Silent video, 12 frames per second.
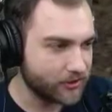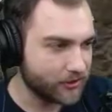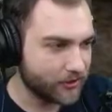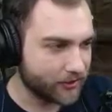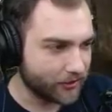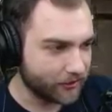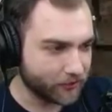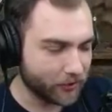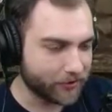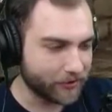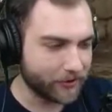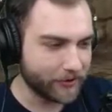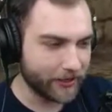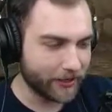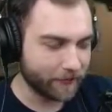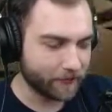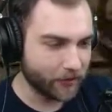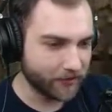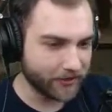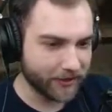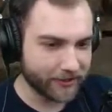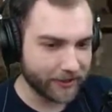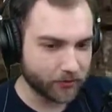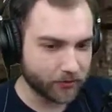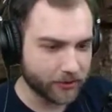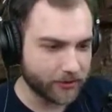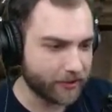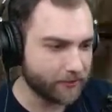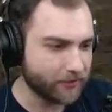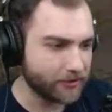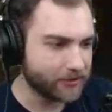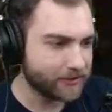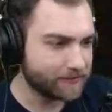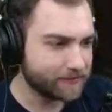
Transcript: This is one of the downfalls of that category, in my opinion.